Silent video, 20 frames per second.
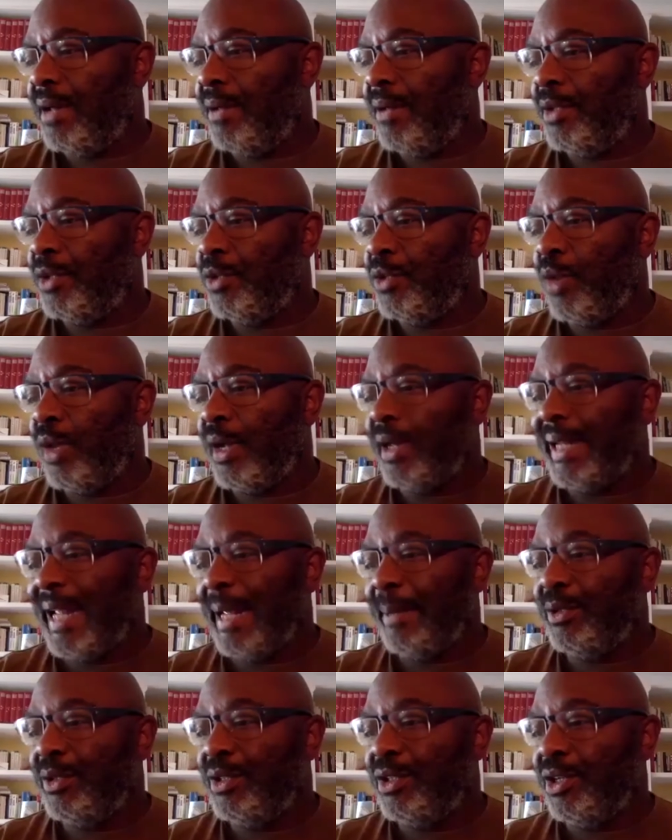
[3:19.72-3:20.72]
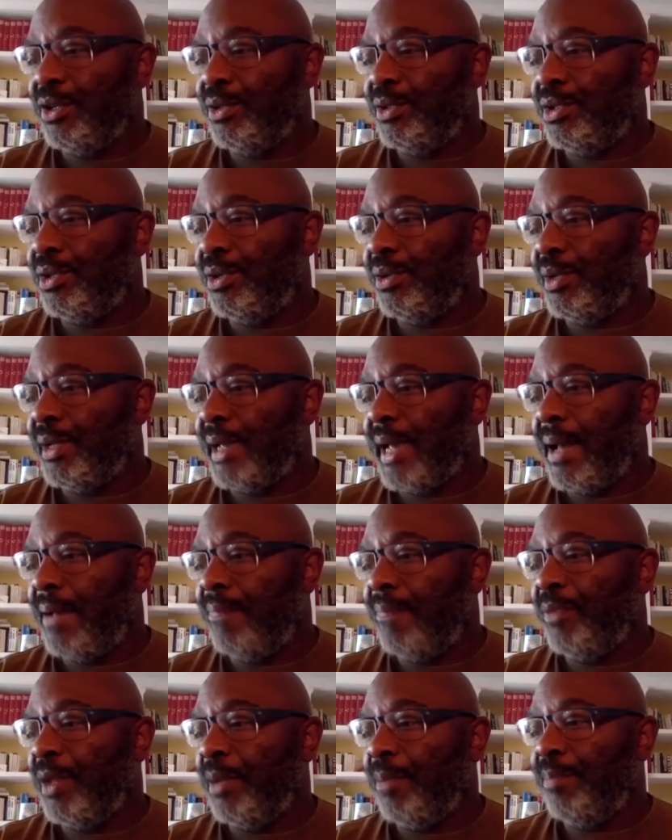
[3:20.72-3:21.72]
This work enabled you to get
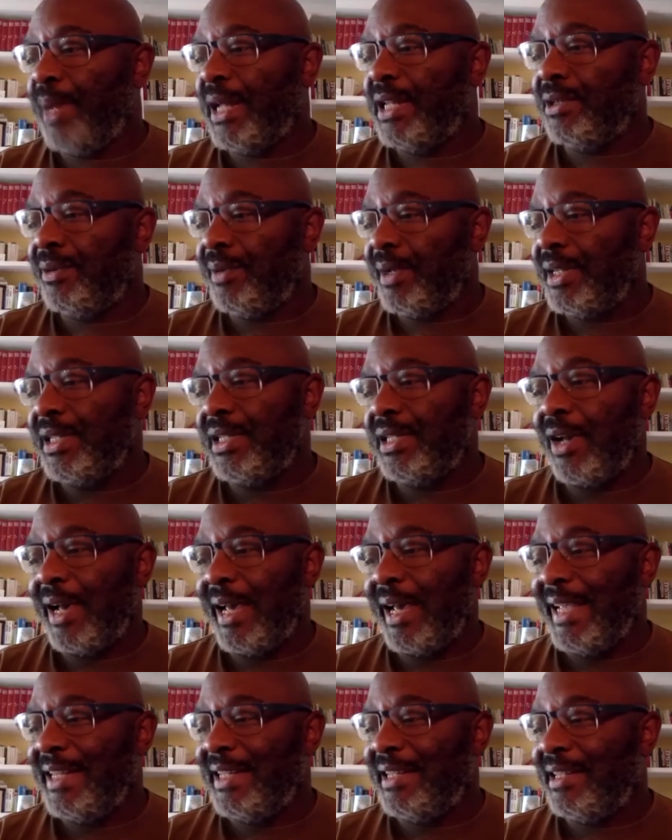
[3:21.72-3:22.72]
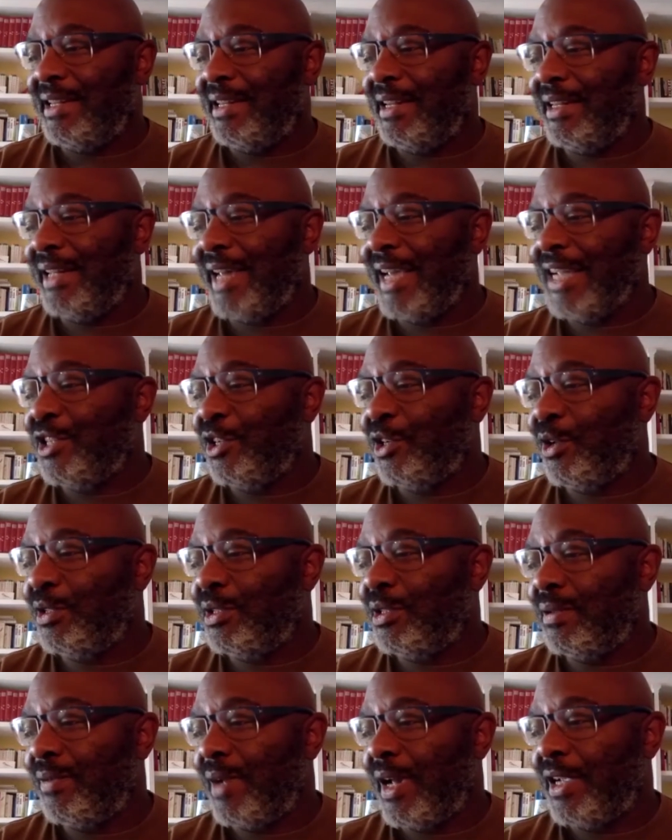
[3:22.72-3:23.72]
a better insight into the nature
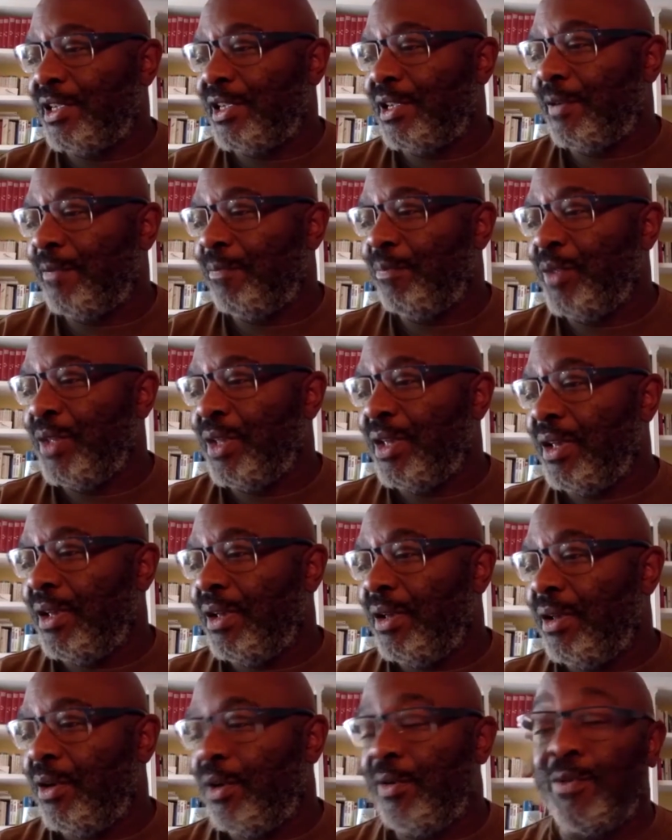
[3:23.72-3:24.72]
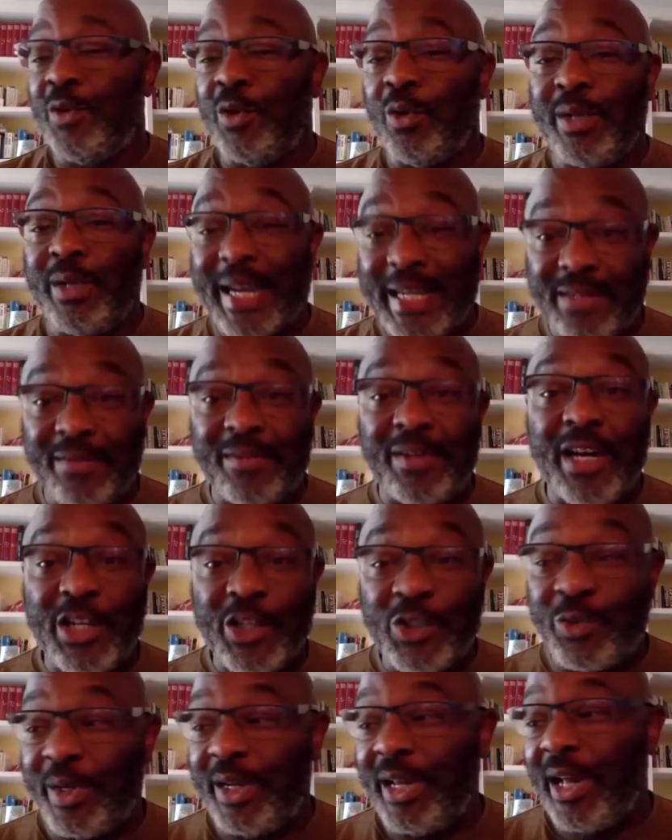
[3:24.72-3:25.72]
conservation of your native
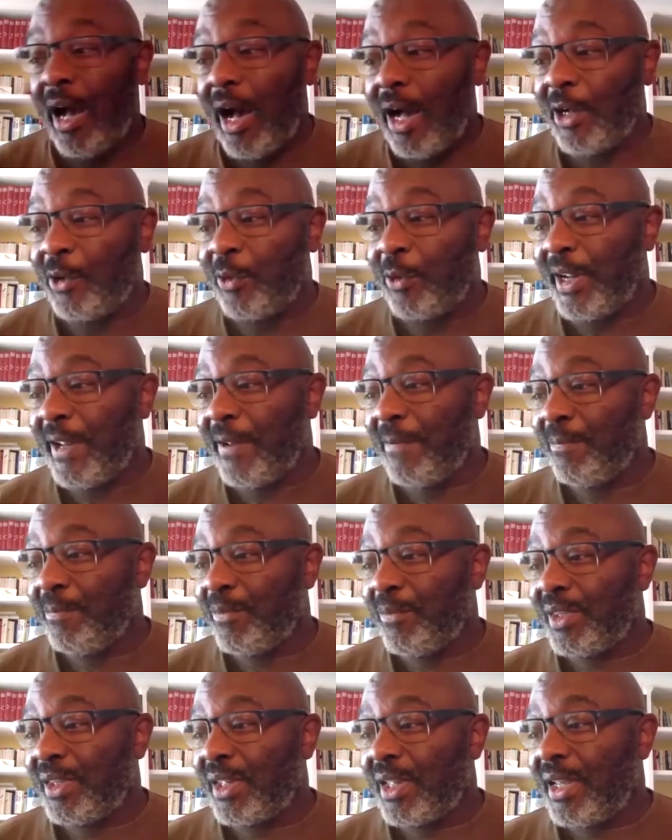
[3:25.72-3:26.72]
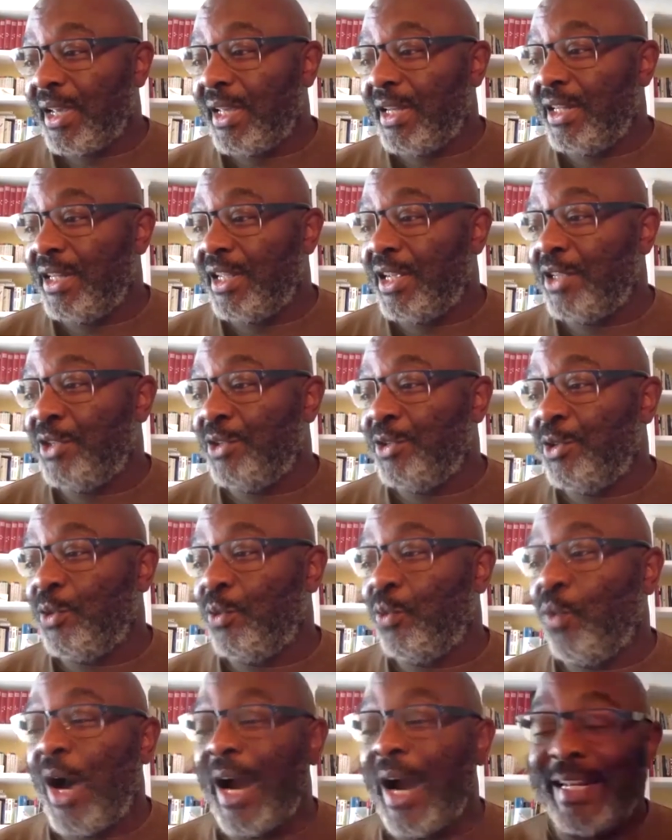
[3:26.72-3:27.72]
country, Hungary, in addition to
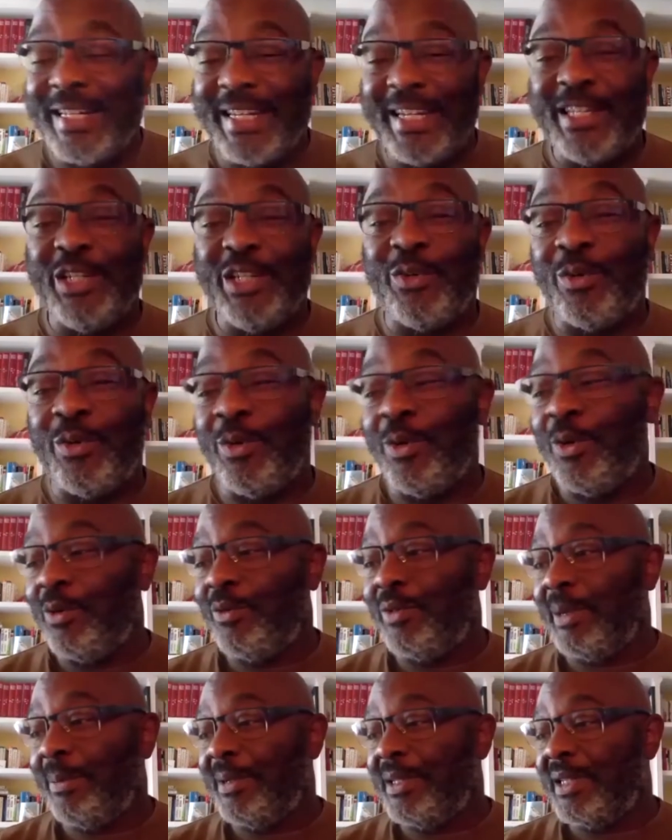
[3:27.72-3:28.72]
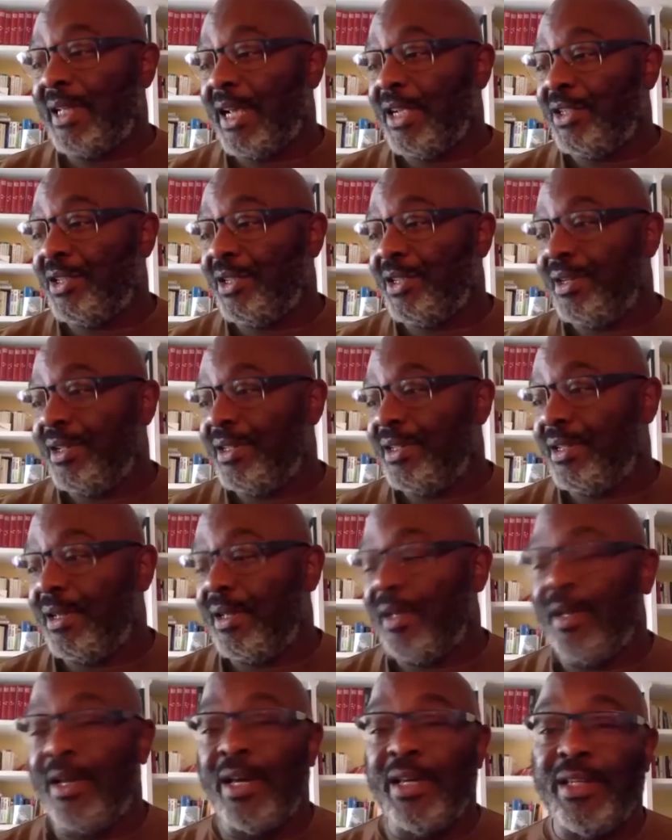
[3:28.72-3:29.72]
widening your reputation as
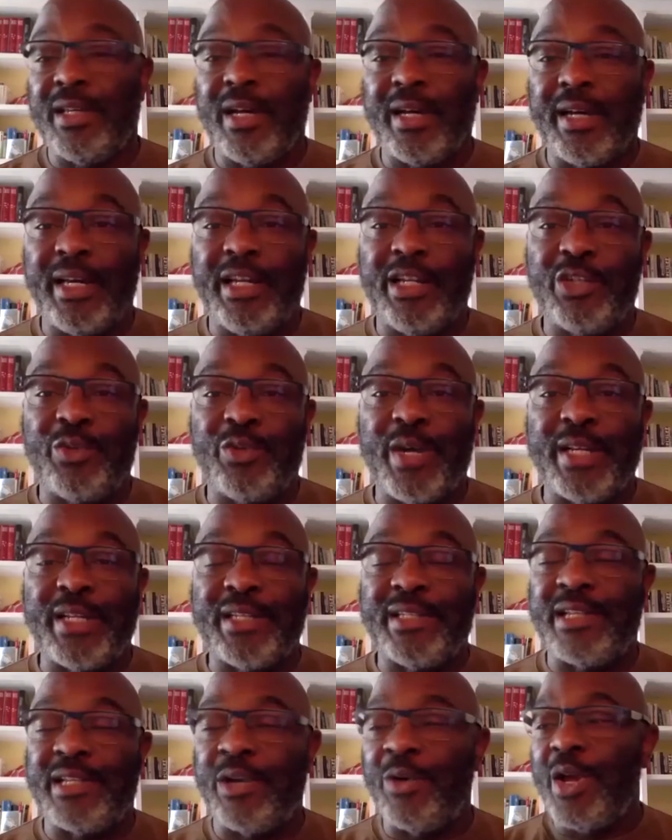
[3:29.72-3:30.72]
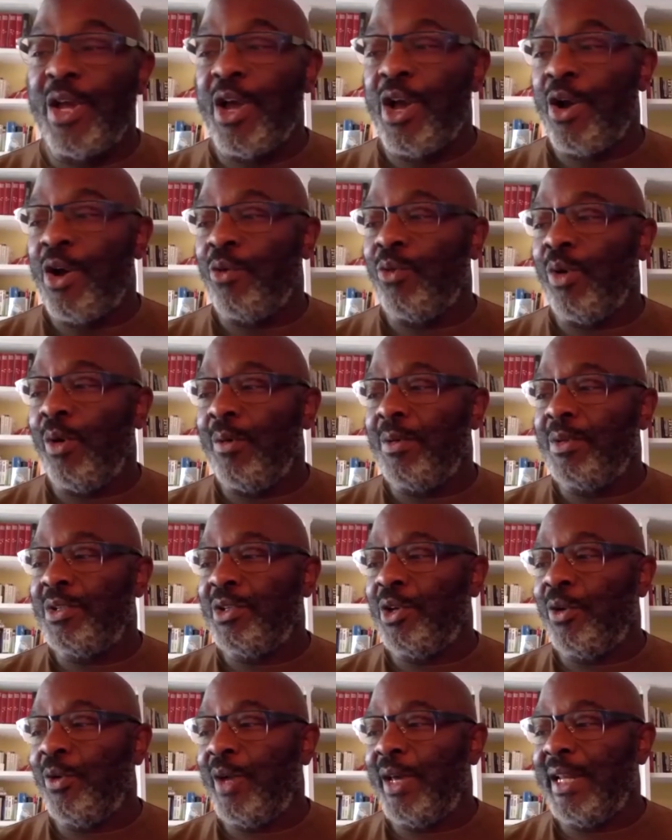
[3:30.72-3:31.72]
a young illustrator. So what was
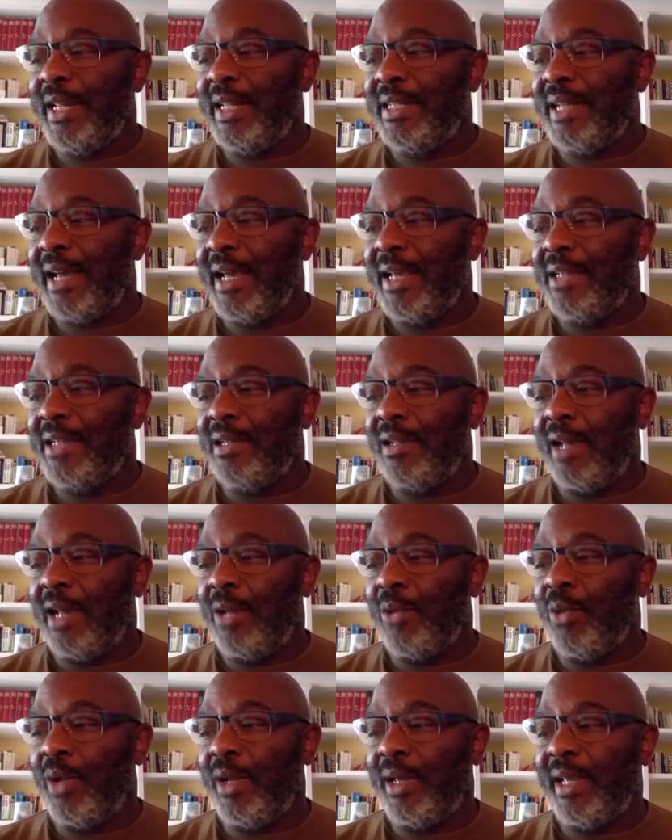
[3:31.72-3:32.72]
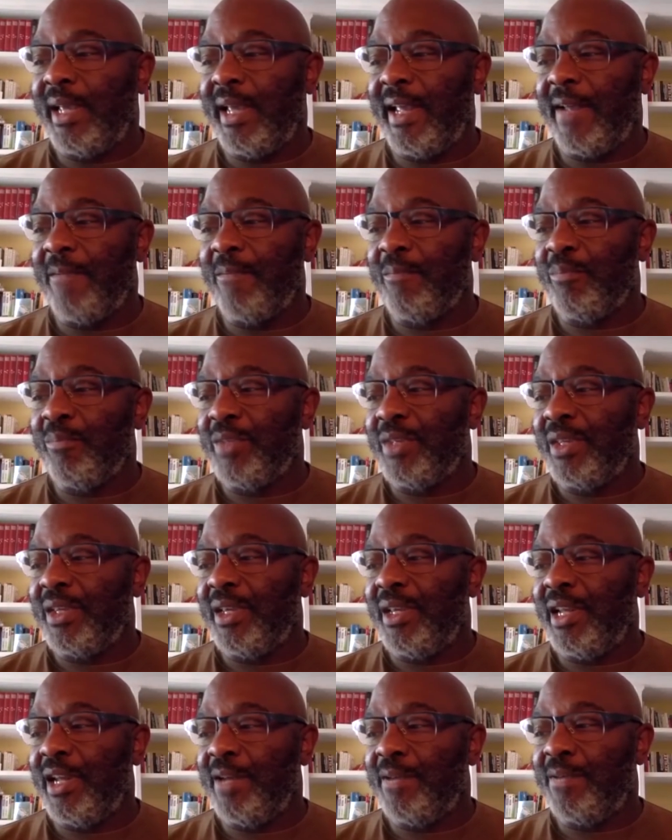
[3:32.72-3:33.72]
your early days like working,
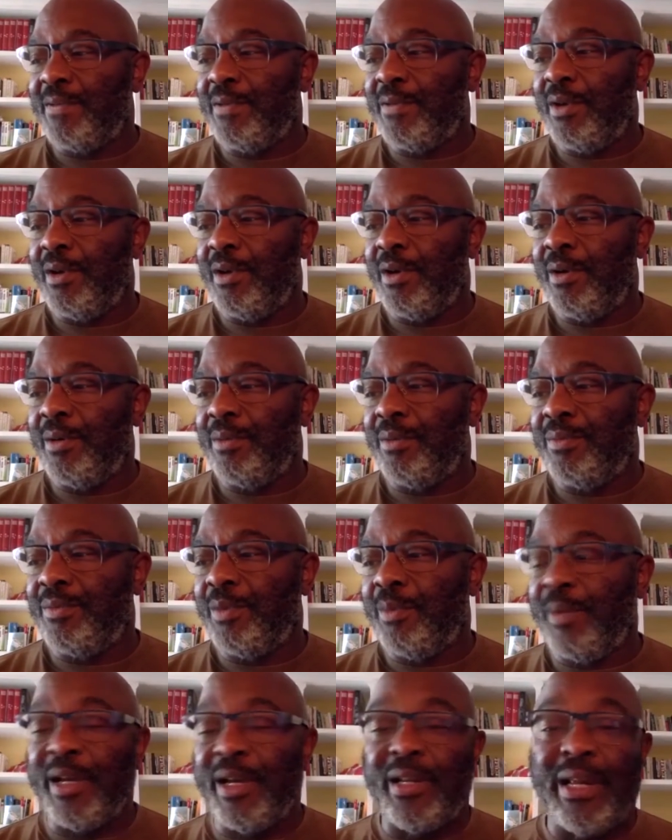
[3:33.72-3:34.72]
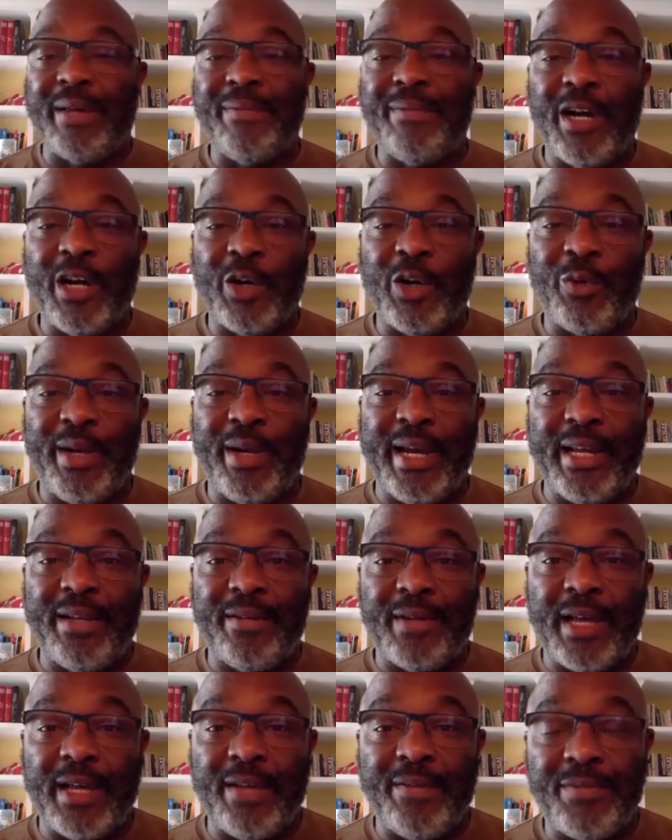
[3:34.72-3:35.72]
for BirdLife Hungary
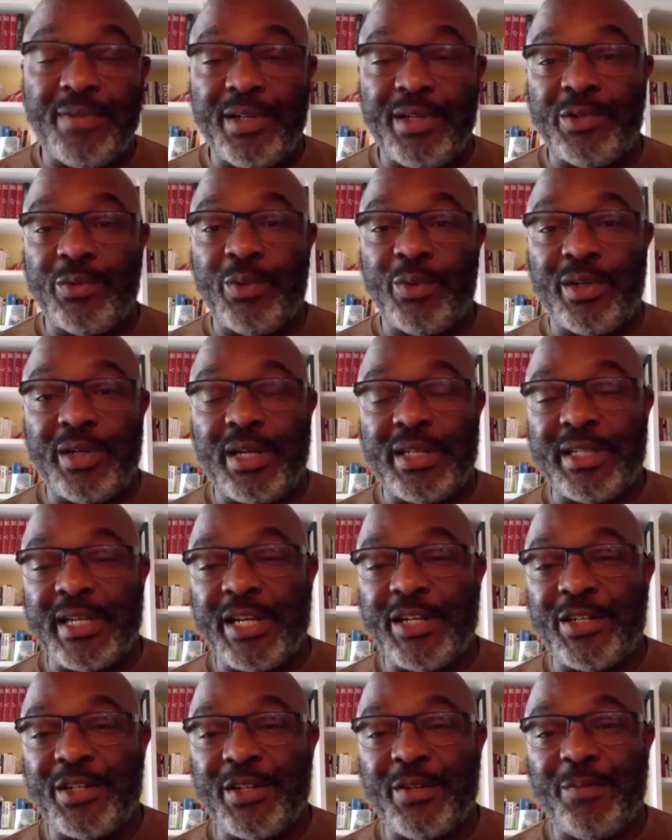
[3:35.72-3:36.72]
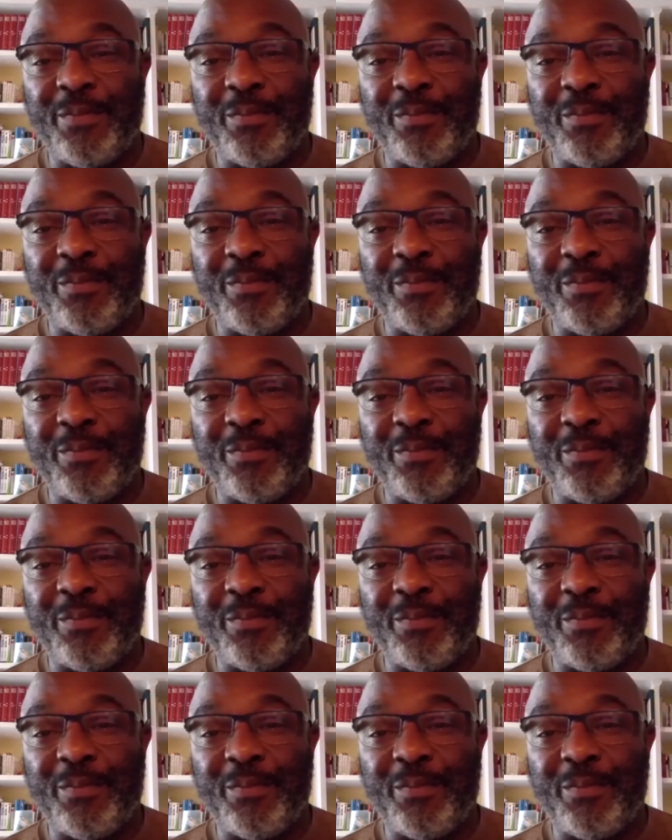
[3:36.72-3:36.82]
and for this organization?